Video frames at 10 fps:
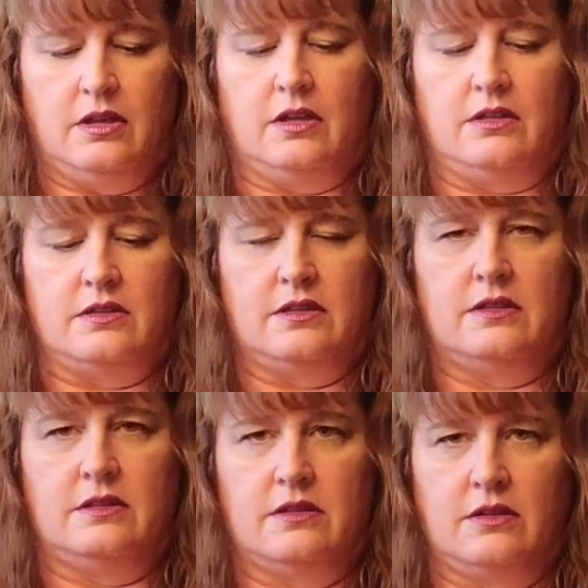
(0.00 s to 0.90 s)
And
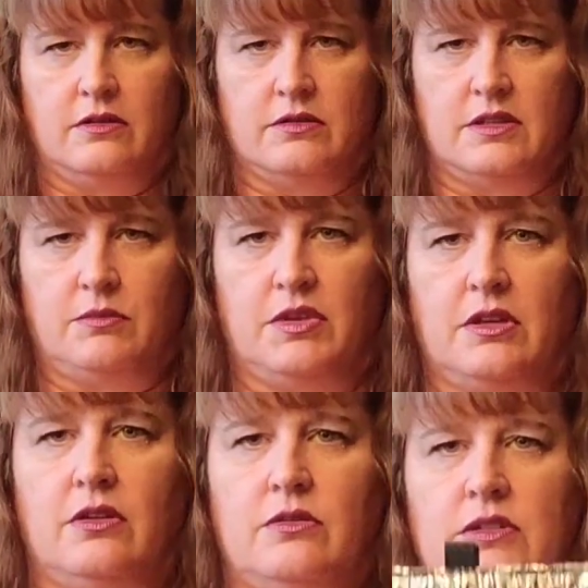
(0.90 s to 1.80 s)
close up the
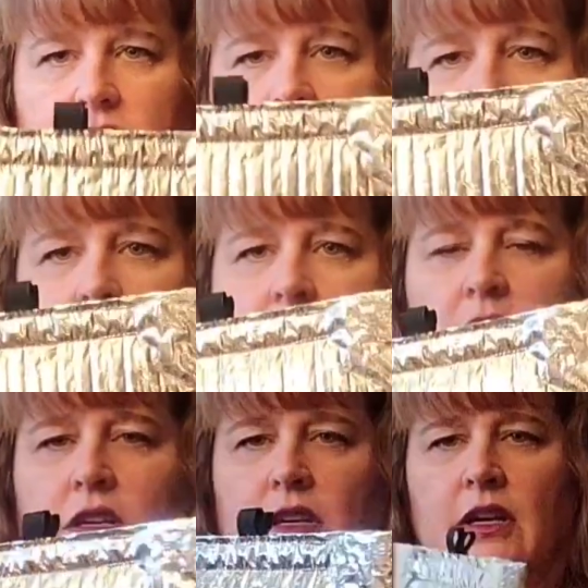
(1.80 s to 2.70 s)
cozy.
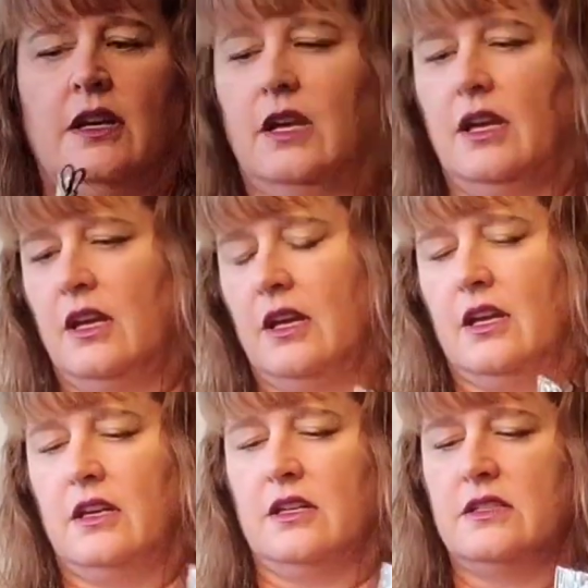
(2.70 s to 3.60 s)

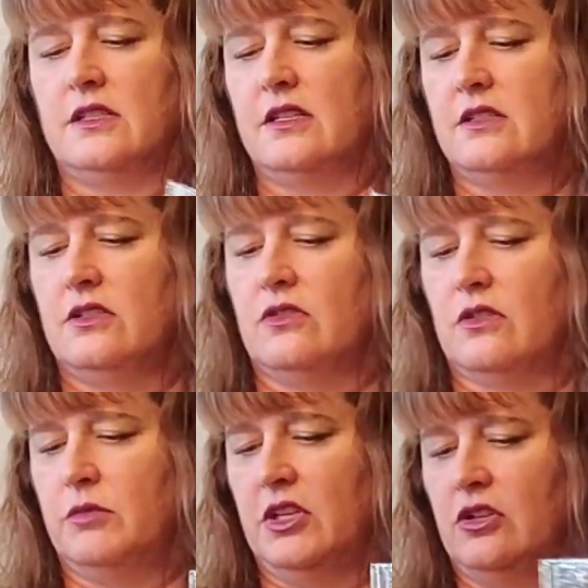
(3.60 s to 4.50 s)
And it says to
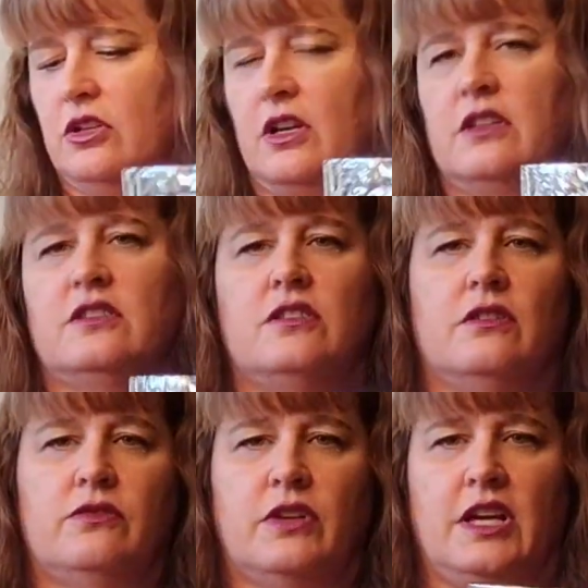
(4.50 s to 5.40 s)
normally cook on the
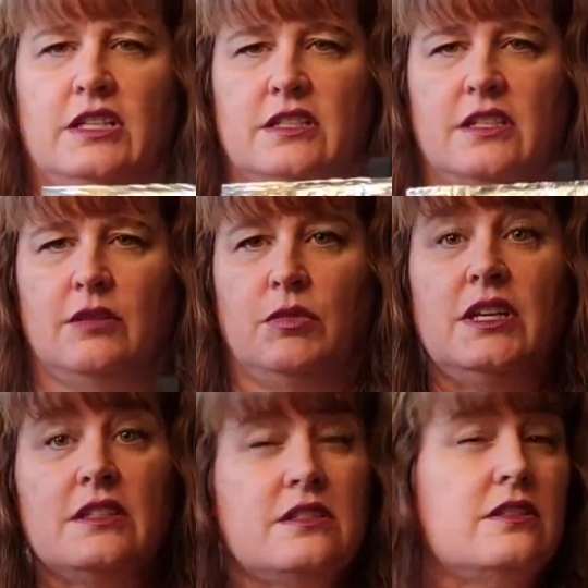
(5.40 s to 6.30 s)
stove for 8 to 10
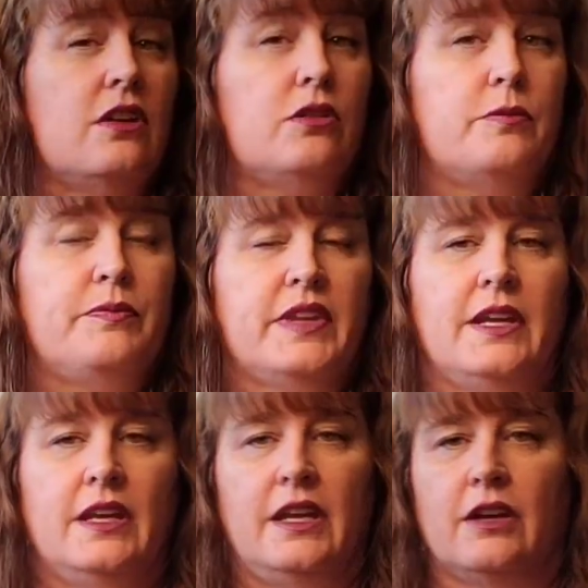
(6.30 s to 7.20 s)
minutes. So
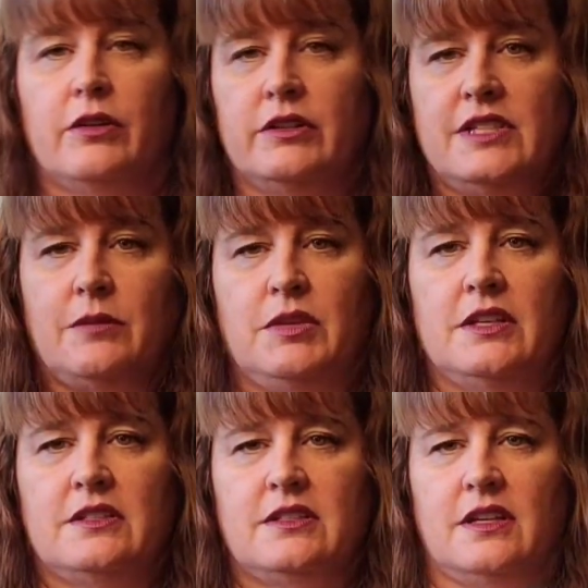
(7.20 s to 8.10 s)
at around 10
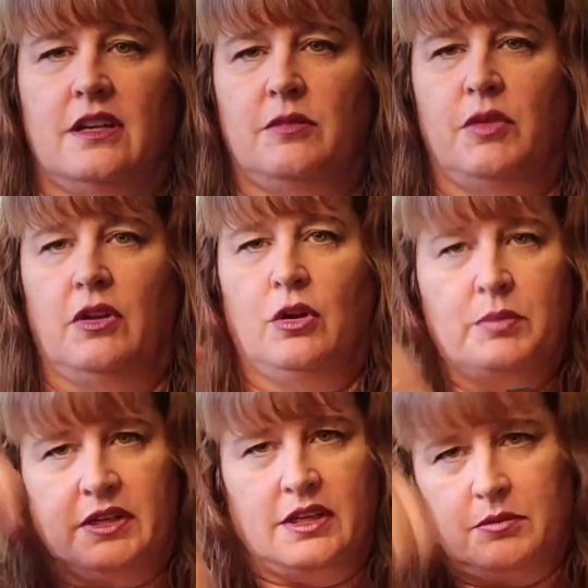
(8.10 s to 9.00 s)
minutes, I'll
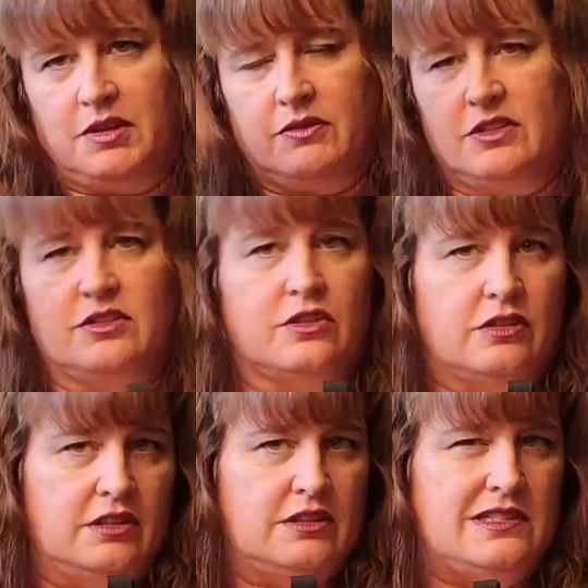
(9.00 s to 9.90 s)
open it up, give it a
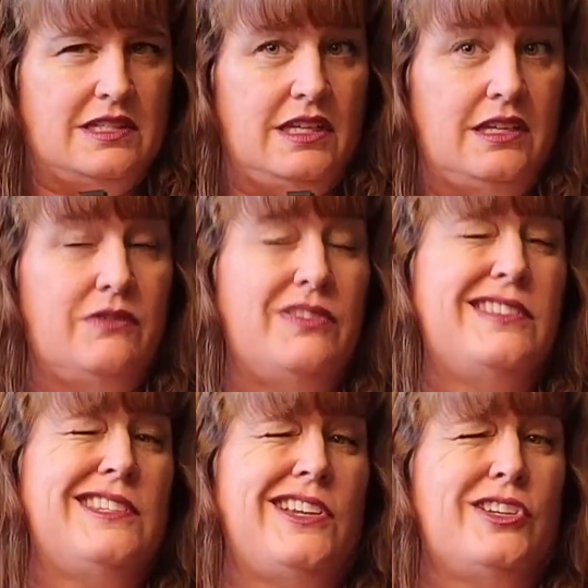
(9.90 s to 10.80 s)
stir, and see if
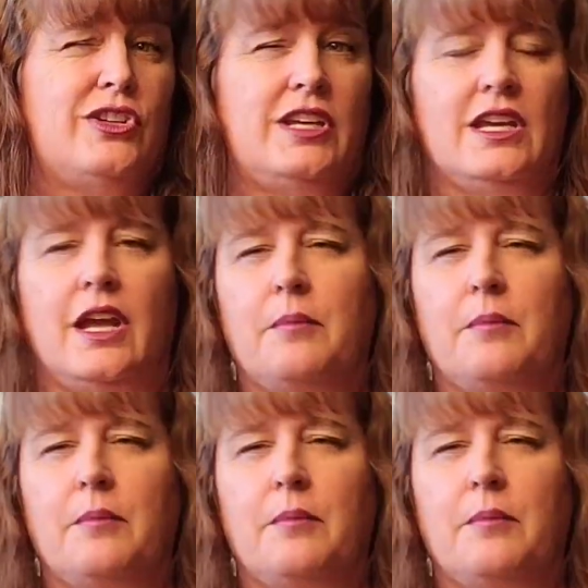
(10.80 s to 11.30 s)
it's done cooking.